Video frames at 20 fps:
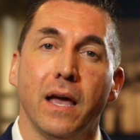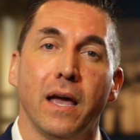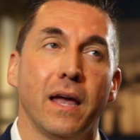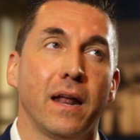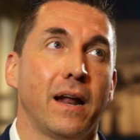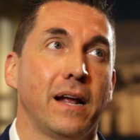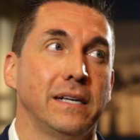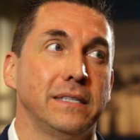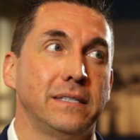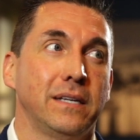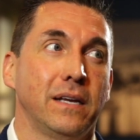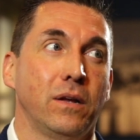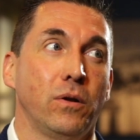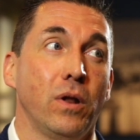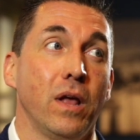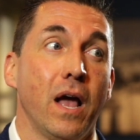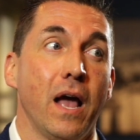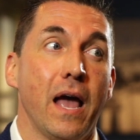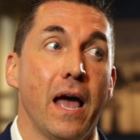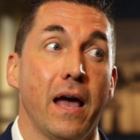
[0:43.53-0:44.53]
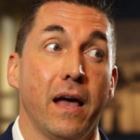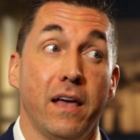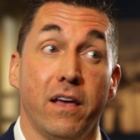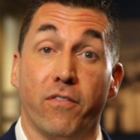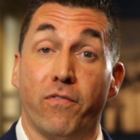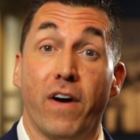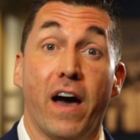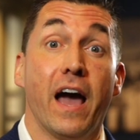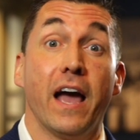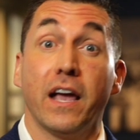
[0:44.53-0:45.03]
And I said,
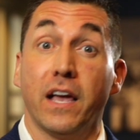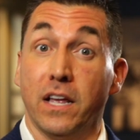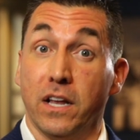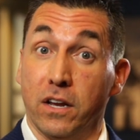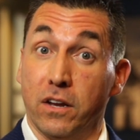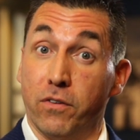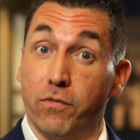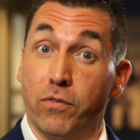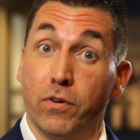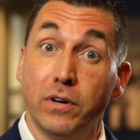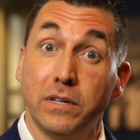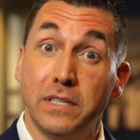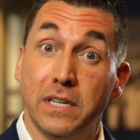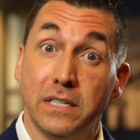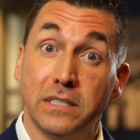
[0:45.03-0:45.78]
if I can convert